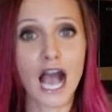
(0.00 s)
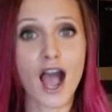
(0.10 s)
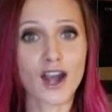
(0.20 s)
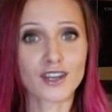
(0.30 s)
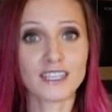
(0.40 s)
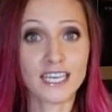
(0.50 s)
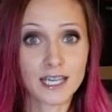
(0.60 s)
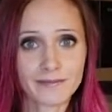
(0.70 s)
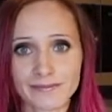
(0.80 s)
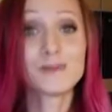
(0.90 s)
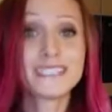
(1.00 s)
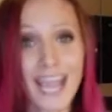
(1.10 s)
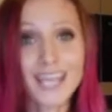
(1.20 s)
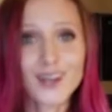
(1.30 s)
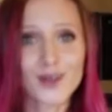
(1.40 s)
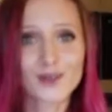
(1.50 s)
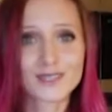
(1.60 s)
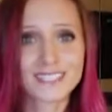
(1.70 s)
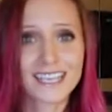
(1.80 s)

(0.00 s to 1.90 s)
are the potatoes.